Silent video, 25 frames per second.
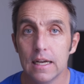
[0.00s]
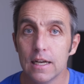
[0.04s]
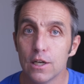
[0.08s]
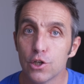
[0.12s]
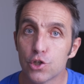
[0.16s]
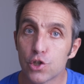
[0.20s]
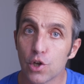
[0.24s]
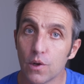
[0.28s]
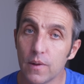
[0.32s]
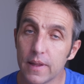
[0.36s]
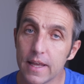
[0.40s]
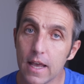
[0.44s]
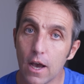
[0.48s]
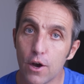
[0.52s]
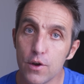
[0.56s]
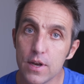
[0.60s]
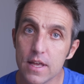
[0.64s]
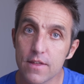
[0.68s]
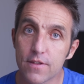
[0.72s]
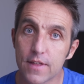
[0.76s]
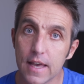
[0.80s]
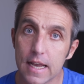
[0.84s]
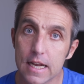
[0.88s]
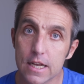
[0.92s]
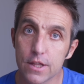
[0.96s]
So the only
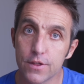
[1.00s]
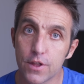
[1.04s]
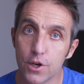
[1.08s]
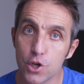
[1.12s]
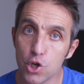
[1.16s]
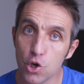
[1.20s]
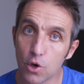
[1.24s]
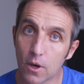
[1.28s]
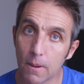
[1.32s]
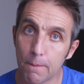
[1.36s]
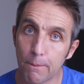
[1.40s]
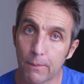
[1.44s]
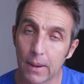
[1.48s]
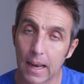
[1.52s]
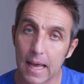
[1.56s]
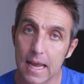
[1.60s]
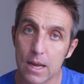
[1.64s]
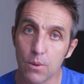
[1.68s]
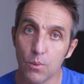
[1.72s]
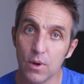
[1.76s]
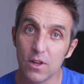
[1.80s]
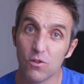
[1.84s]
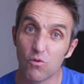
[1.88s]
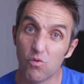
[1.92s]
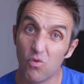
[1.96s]
thing that you can play
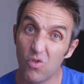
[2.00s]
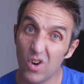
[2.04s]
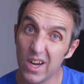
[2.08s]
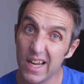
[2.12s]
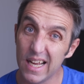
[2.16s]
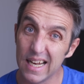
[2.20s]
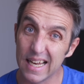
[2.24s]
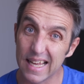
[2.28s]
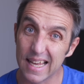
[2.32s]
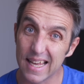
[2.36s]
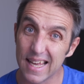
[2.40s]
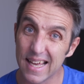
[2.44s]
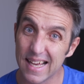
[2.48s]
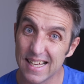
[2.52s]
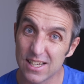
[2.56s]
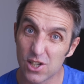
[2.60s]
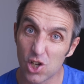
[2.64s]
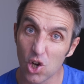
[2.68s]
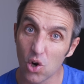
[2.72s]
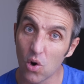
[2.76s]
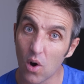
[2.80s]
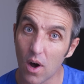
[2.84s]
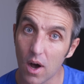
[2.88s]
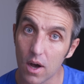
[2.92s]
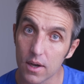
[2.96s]
with really is
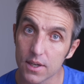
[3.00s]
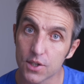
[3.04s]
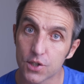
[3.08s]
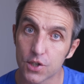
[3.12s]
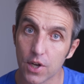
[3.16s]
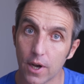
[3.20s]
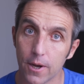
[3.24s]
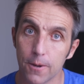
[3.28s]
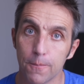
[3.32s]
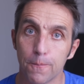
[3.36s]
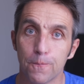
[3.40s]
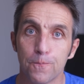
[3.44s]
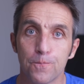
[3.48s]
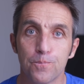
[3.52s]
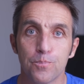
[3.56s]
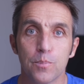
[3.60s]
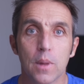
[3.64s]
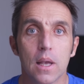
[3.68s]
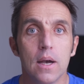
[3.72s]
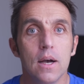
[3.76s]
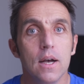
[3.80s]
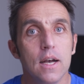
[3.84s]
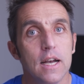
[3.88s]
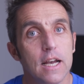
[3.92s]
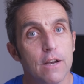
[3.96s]
your ISO.
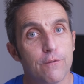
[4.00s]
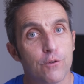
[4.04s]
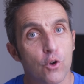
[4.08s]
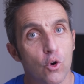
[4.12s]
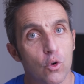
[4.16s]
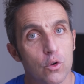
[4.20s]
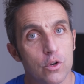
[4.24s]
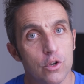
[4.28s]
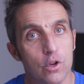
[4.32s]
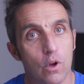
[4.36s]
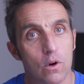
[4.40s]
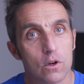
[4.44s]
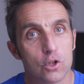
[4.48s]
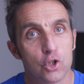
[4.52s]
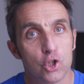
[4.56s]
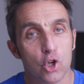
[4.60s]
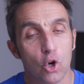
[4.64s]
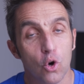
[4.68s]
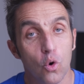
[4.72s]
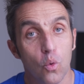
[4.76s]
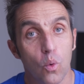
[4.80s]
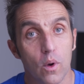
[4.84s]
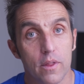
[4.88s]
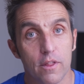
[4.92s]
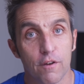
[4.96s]
If you're not
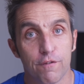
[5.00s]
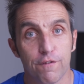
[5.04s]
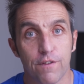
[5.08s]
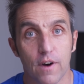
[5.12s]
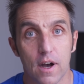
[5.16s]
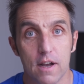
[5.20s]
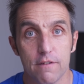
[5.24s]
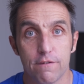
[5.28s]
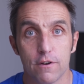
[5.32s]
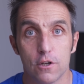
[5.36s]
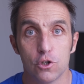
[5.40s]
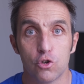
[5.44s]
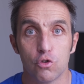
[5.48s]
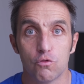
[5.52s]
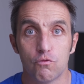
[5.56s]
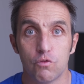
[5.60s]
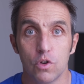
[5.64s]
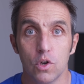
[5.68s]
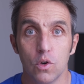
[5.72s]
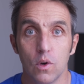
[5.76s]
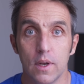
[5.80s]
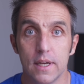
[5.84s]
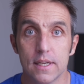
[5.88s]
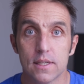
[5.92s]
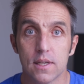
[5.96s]
sure what the 500
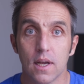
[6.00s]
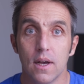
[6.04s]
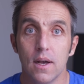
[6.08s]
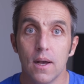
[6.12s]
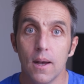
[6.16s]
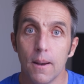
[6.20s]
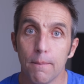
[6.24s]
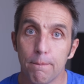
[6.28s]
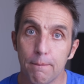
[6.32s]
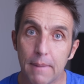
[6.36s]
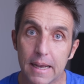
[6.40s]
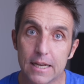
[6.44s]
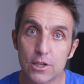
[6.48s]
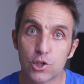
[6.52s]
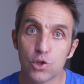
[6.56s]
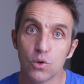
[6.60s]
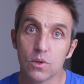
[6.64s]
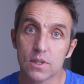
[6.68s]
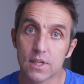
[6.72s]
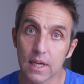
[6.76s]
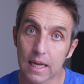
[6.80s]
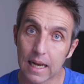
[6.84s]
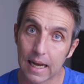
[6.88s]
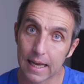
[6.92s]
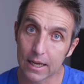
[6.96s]
rule is, make sure
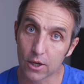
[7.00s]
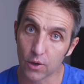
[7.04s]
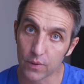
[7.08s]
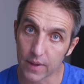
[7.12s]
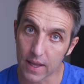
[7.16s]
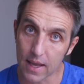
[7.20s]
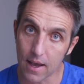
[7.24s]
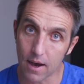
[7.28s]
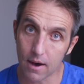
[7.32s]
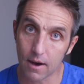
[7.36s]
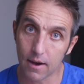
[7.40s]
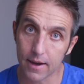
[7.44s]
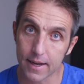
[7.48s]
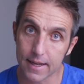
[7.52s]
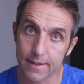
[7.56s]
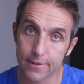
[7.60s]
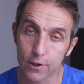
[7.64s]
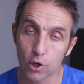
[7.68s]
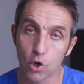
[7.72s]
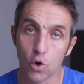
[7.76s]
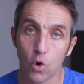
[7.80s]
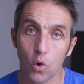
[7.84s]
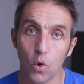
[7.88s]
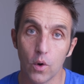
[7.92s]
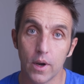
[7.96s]
to click on the eye in the
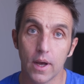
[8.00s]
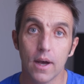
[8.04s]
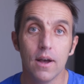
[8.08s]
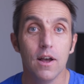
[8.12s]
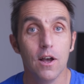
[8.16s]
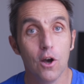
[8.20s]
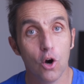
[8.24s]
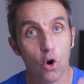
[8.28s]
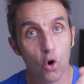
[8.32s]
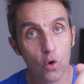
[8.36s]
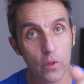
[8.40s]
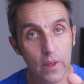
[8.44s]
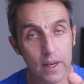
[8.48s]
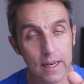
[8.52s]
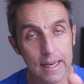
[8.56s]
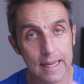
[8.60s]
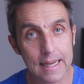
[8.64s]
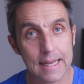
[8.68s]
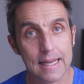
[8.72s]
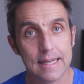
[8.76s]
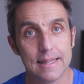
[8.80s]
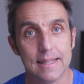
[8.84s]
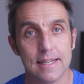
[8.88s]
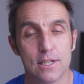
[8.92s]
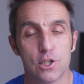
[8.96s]
corner or the
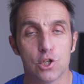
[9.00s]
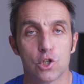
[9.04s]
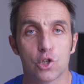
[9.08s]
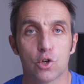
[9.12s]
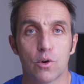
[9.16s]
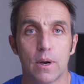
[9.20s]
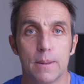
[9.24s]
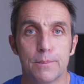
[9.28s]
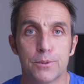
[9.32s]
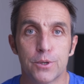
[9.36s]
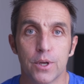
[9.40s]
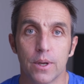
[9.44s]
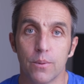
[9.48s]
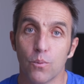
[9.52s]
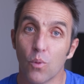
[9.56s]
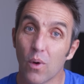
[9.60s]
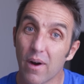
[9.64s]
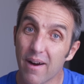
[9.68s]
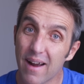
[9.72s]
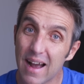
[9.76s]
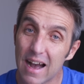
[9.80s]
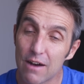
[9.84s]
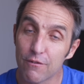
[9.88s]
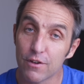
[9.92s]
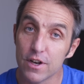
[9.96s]
link in the description where
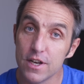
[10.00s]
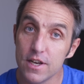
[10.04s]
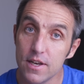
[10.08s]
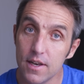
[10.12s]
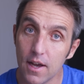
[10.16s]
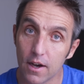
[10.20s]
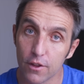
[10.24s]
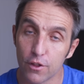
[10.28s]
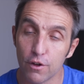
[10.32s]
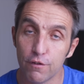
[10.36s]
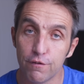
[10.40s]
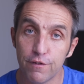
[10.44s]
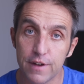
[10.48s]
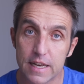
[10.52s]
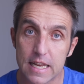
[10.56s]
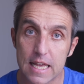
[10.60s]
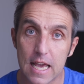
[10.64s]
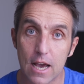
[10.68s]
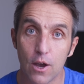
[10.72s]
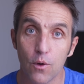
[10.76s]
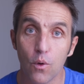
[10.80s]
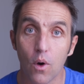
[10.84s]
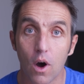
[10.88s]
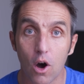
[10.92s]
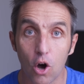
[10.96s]
I have another
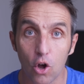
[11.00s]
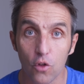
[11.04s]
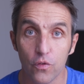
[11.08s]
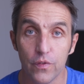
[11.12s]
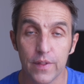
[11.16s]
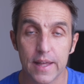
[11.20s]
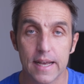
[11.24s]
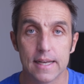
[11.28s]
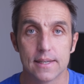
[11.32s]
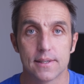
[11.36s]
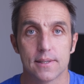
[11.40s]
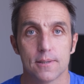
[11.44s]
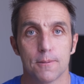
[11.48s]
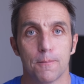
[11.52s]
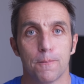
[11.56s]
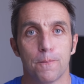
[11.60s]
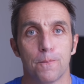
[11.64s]
video on this.